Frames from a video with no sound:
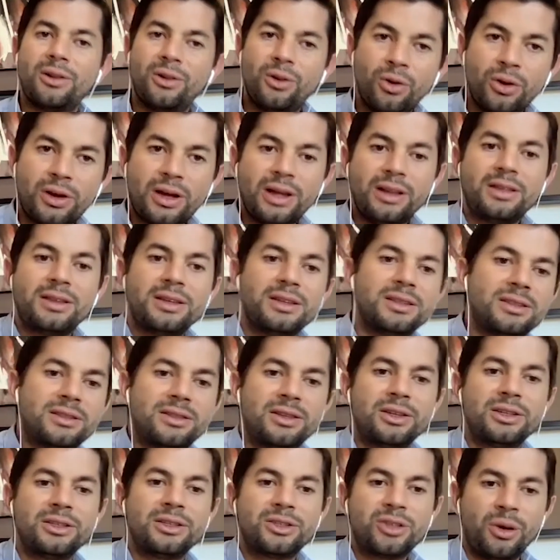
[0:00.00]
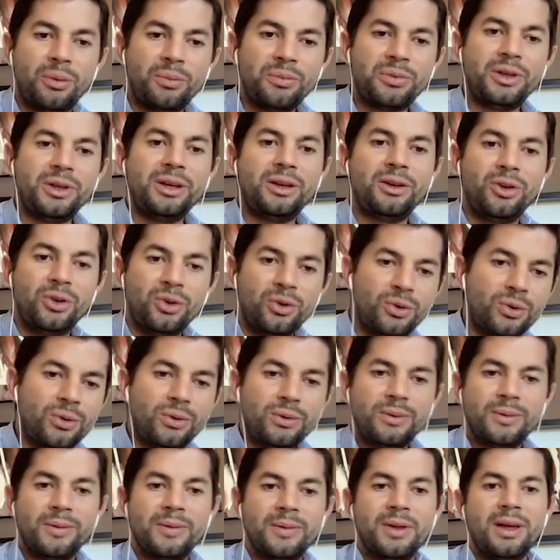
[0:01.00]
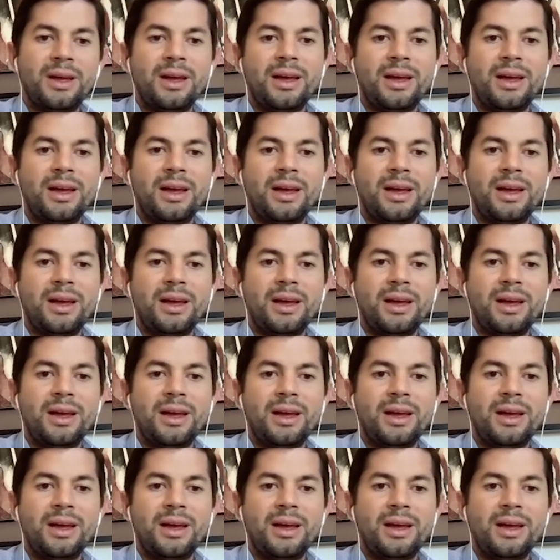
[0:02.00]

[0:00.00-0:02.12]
look at this, there's something new.